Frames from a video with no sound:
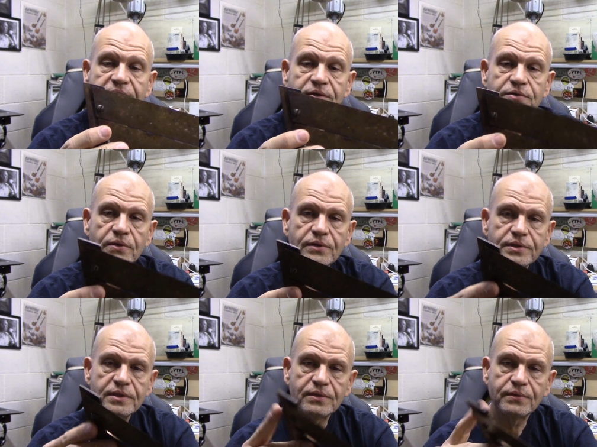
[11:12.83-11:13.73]
there's
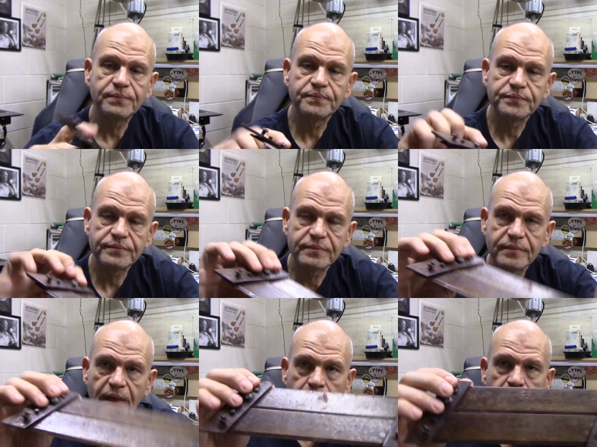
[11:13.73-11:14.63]
also
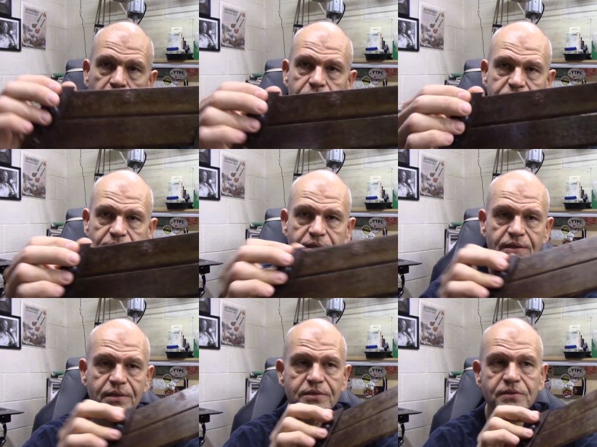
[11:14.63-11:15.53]
opposing
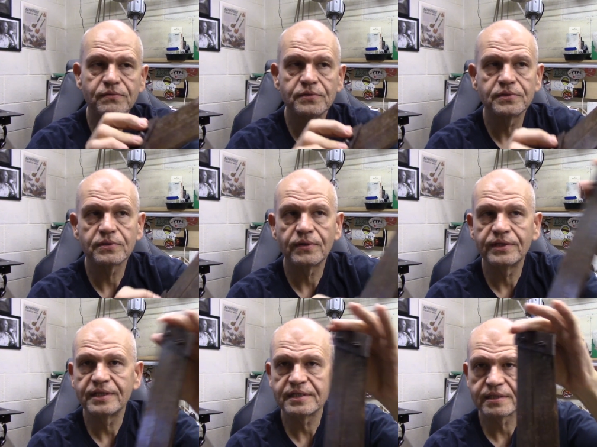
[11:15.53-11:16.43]
screws on
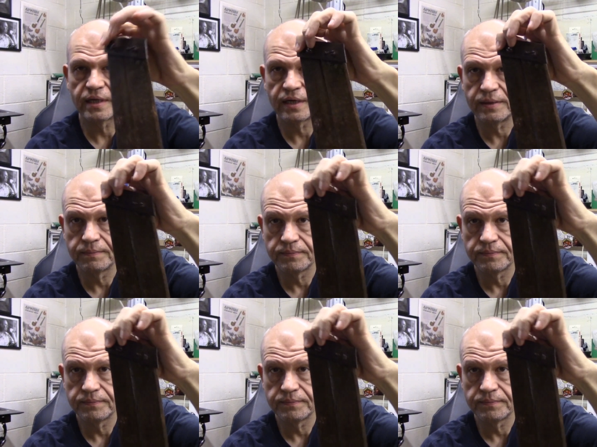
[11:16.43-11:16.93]
this side,